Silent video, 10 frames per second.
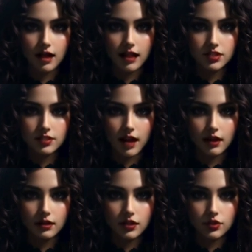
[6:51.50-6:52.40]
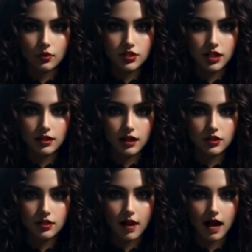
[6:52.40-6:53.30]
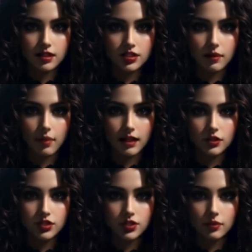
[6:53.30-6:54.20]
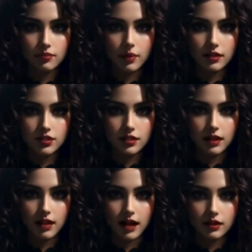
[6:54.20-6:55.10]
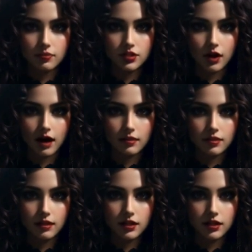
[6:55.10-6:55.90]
As the darkness receded, Hasley Manor stood bathed in the light of dawn,